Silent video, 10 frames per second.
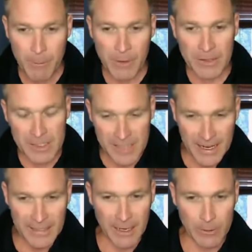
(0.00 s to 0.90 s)
But the
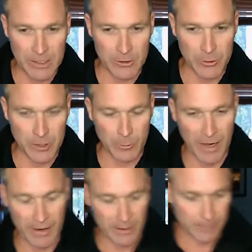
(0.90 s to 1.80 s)
second day was interesting.
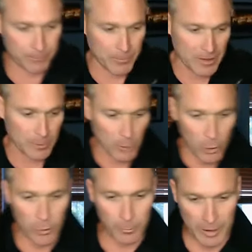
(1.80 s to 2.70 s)
We had um, some
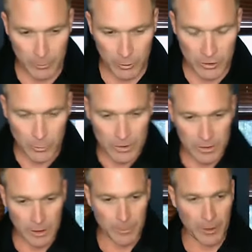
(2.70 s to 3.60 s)
local people
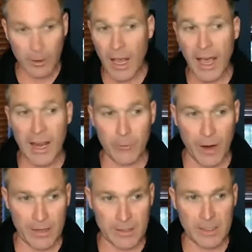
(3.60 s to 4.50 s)
doing something on high
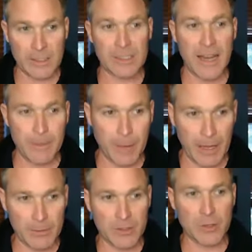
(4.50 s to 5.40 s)
rises and
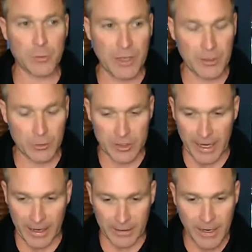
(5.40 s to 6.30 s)
standpipes and
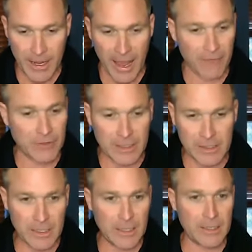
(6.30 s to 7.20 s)
sprinklers and
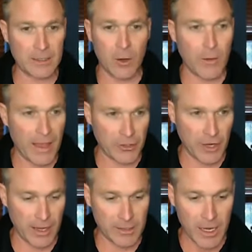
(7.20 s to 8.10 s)
FDCs and all that
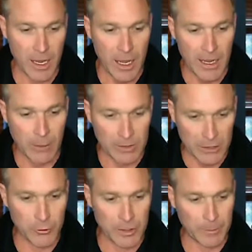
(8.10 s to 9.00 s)
jazz. It
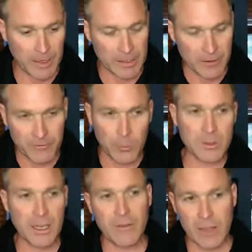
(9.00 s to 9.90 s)
was interesting because the
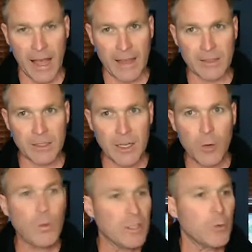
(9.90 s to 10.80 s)
first day of class,
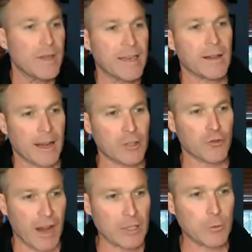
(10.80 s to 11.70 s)
we knew we get a lot of
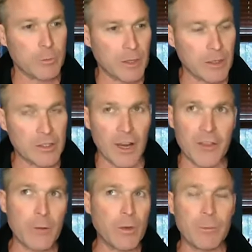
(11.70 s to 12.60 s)
traction with Billy. So
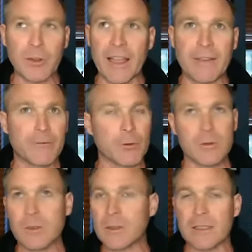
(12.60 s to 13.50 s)
I think we planned
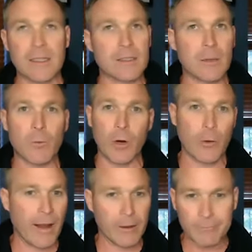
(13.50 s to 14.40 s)
for, let's say,
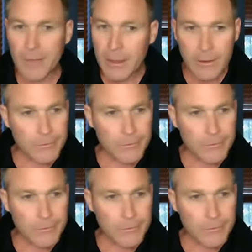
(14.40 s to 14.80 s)
somewhere around